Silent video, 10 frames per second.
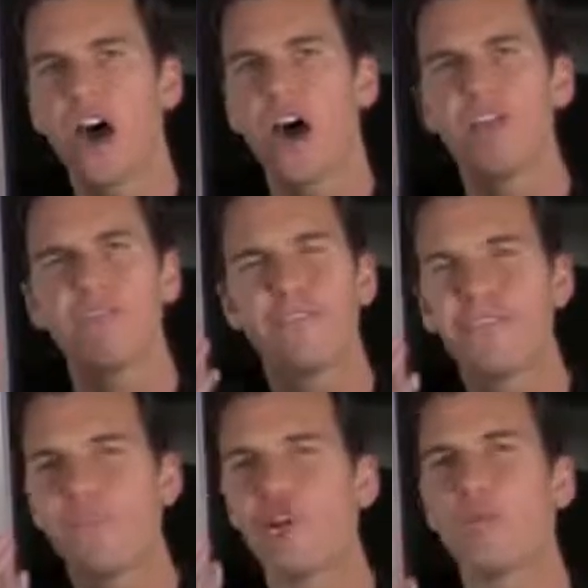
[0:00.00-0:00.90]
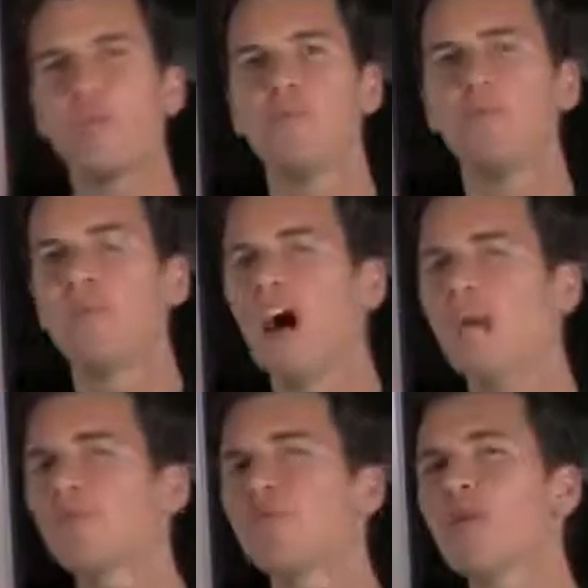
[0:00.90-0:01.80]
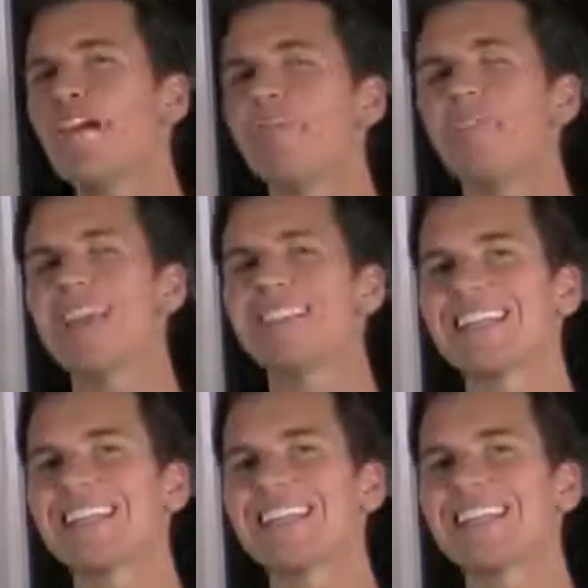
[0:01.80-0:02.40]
unfulfillment moving up through my face.